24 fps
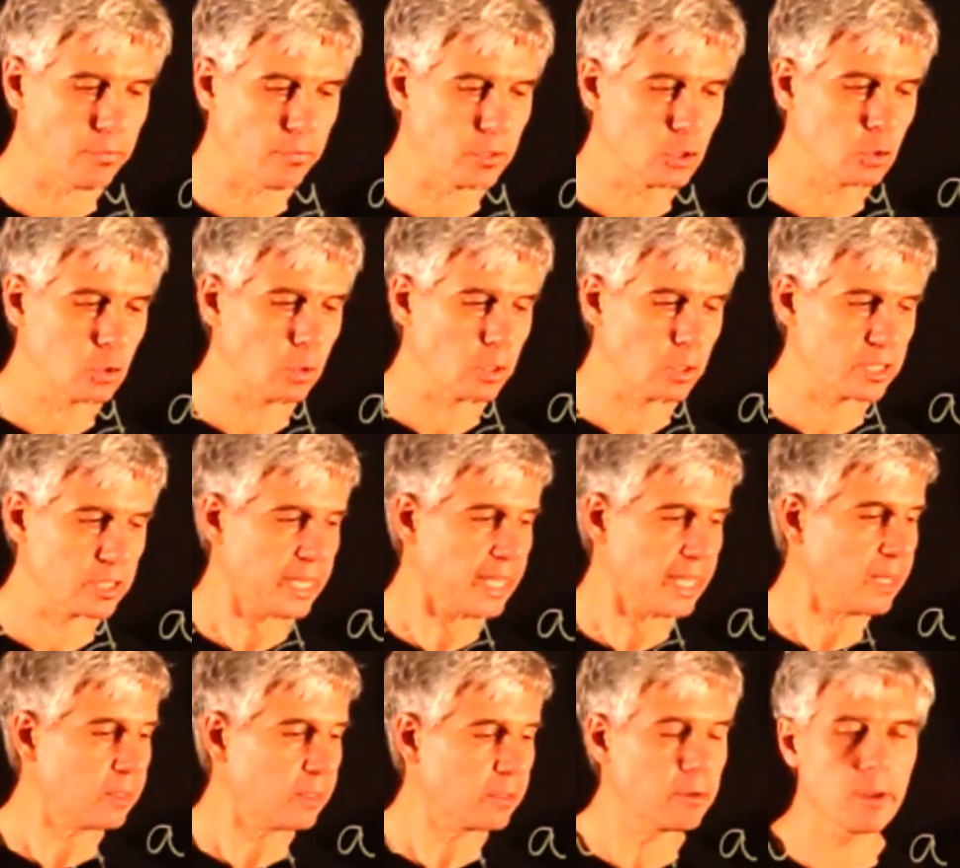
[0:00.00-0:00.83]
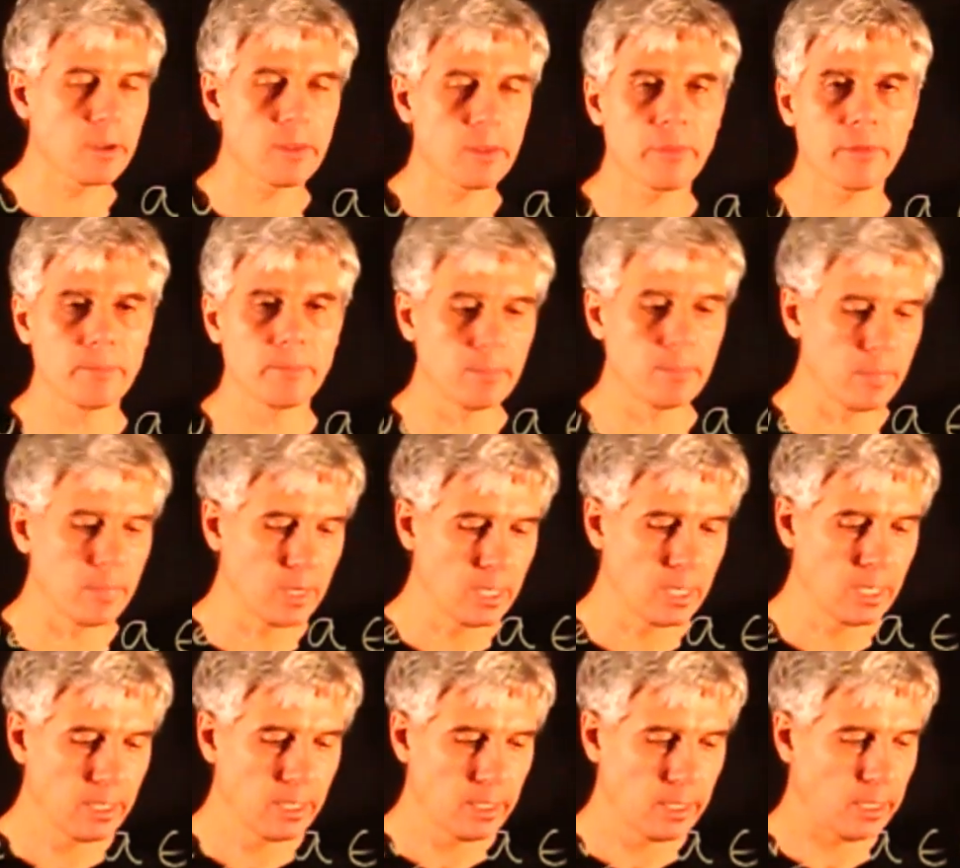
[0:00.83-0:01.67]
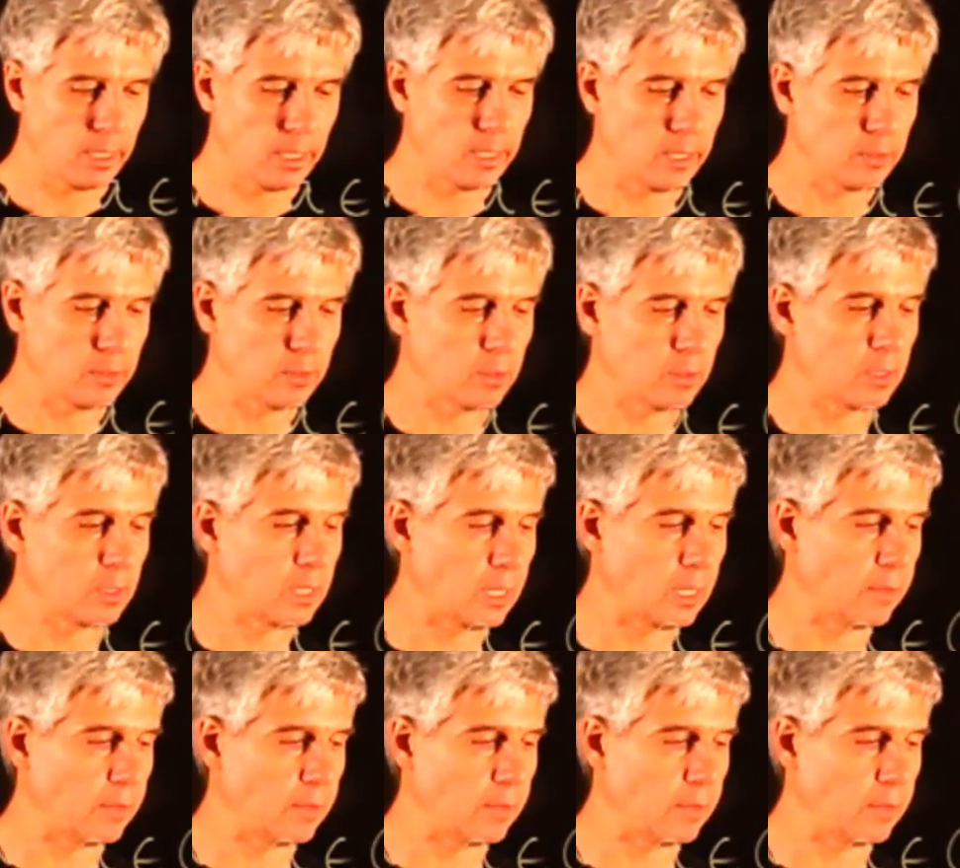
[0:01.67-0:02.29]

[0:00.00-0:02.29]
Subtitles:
Shor's algorithm and